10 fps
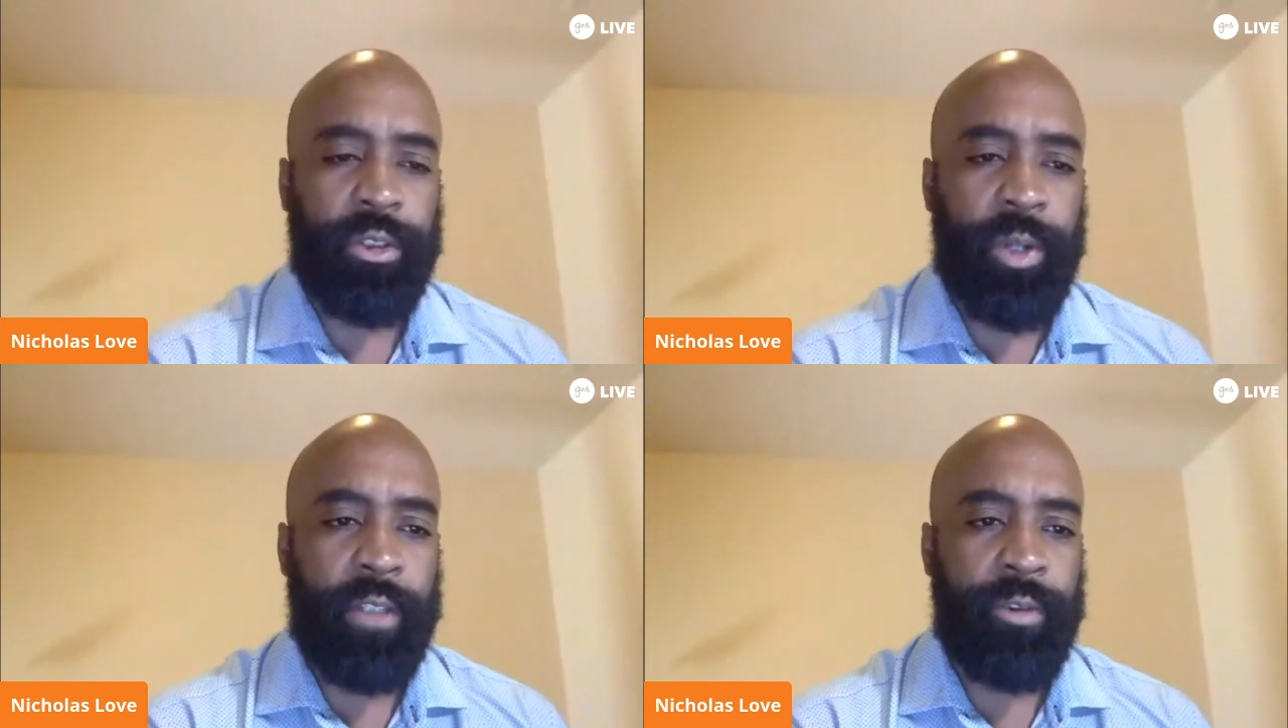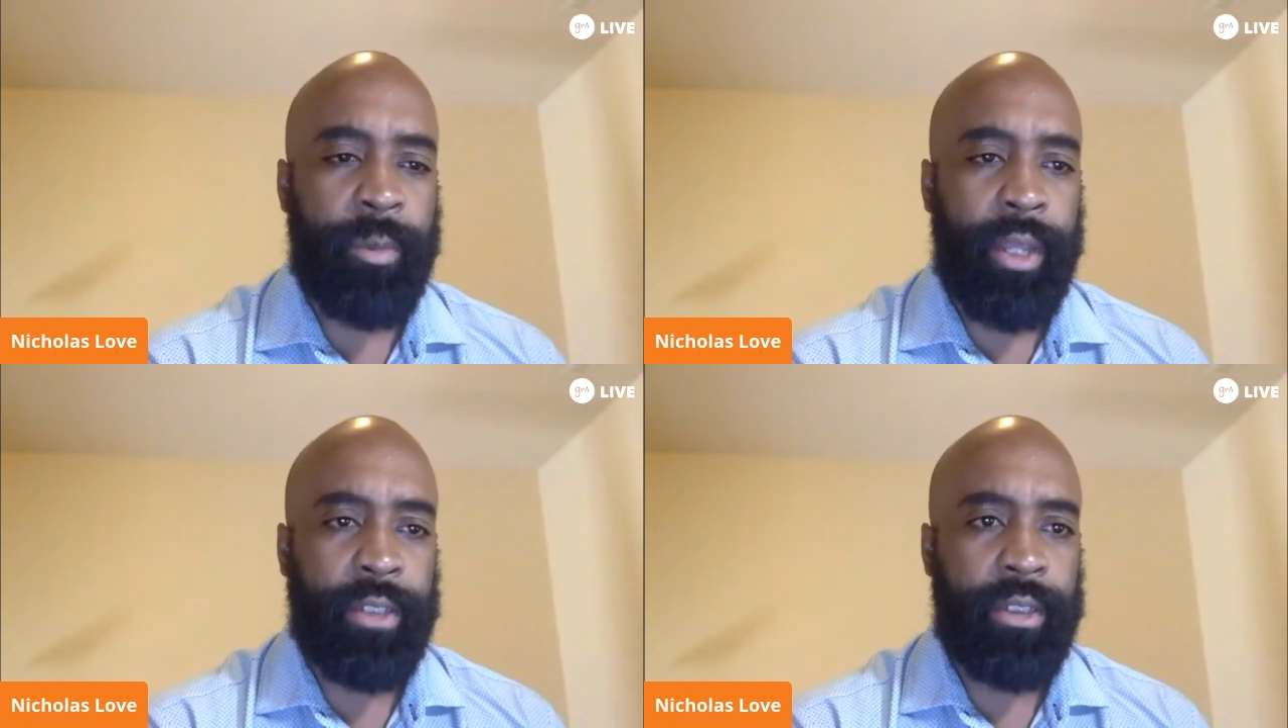
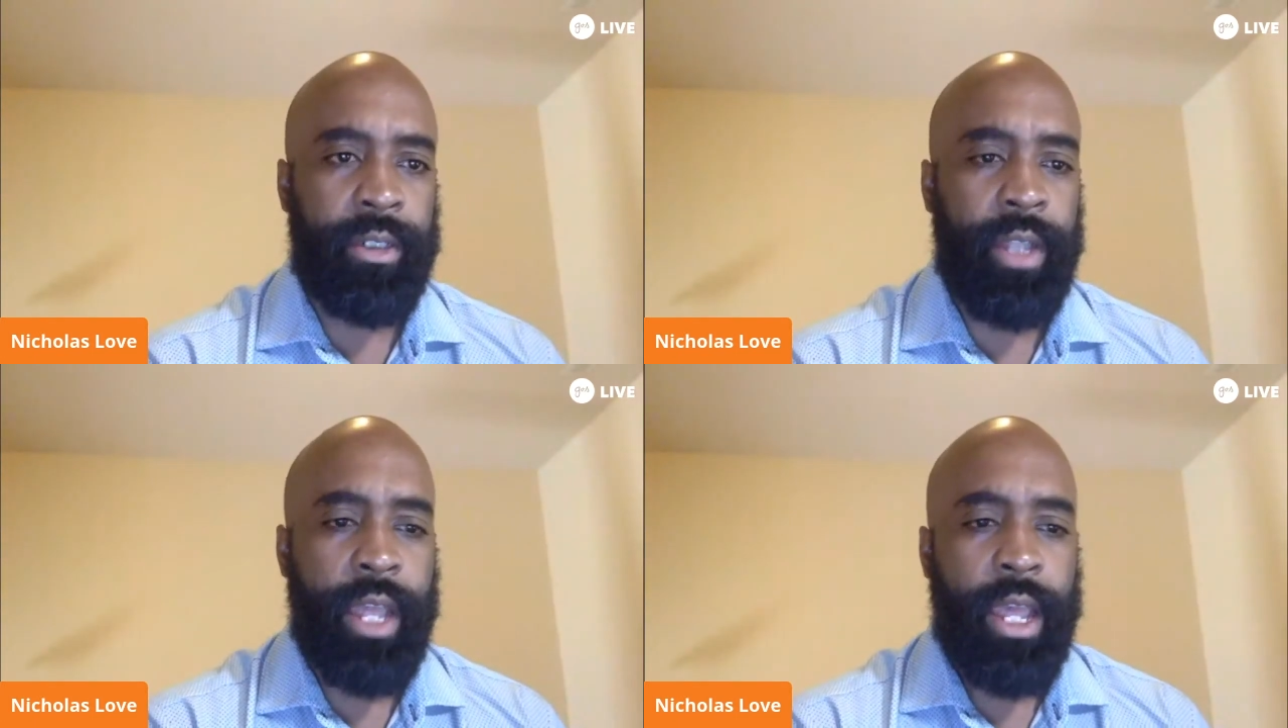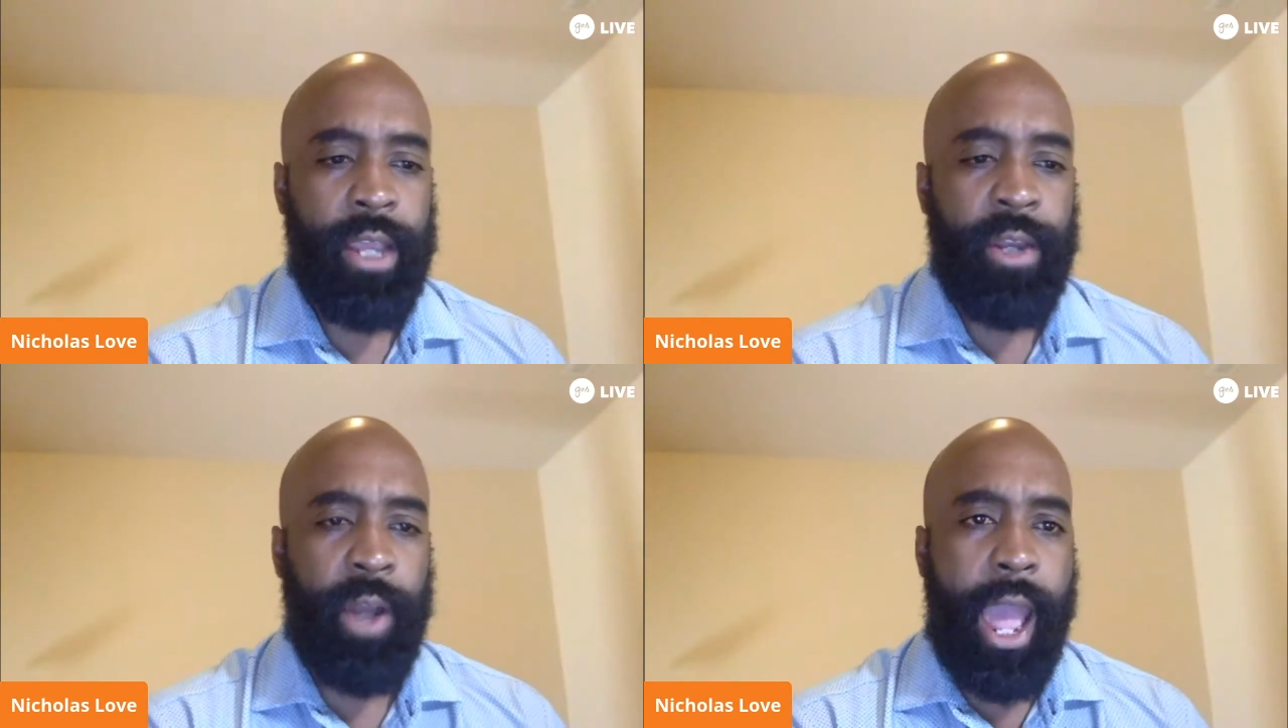transformation,
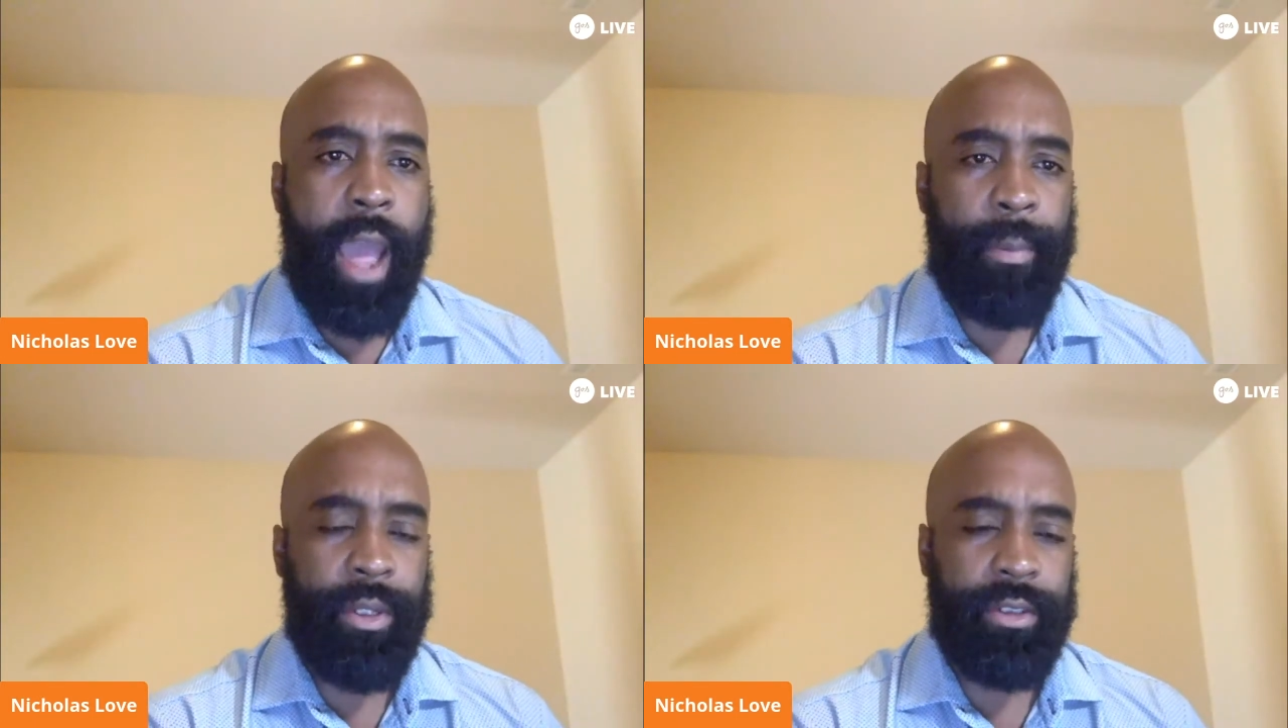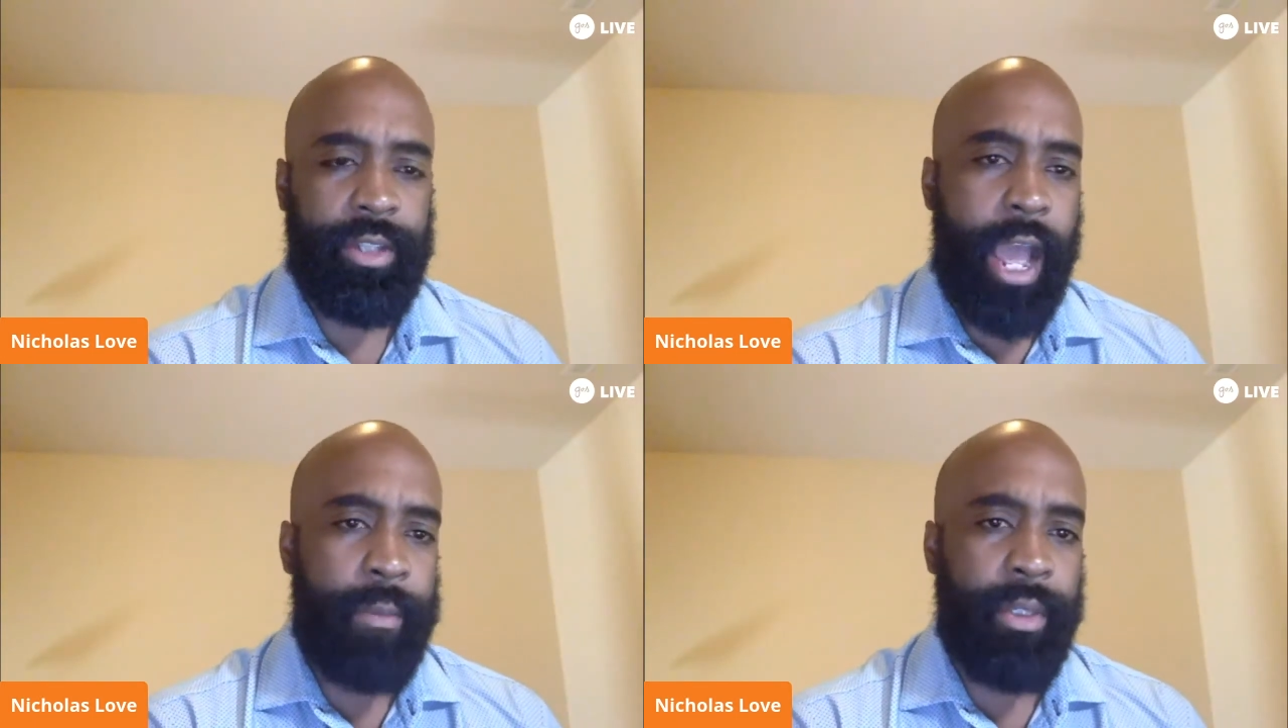
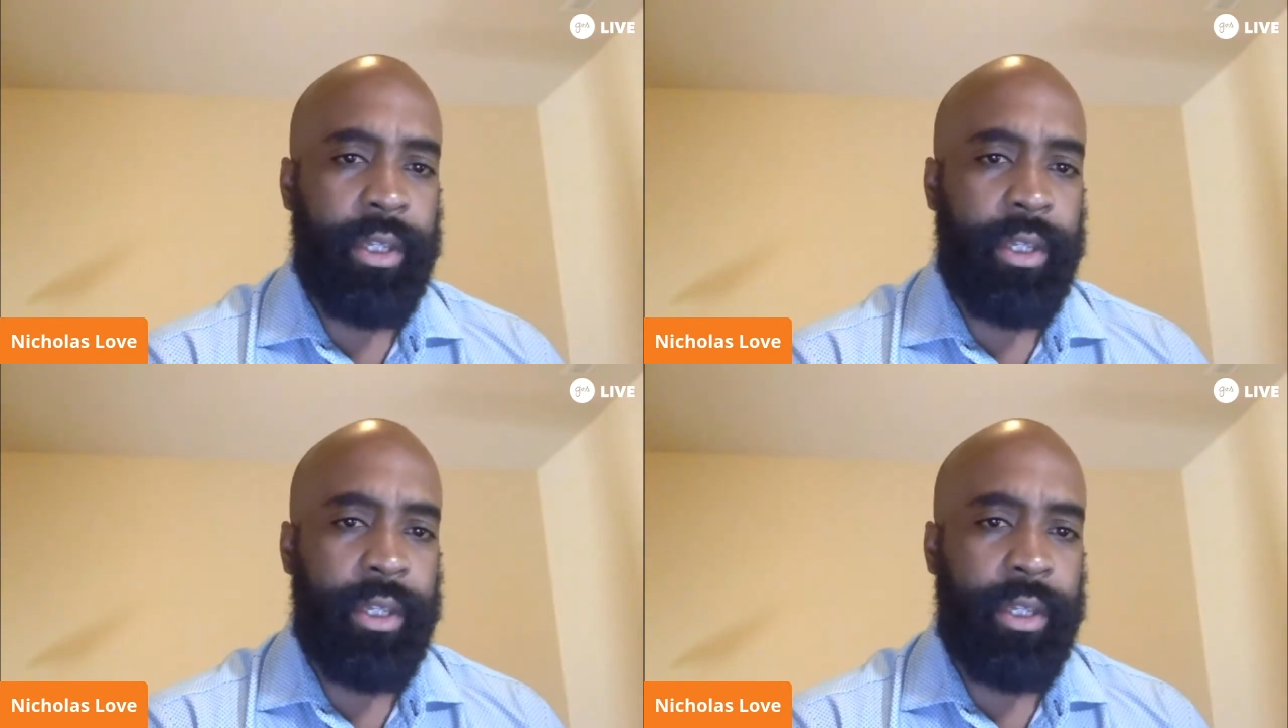happens not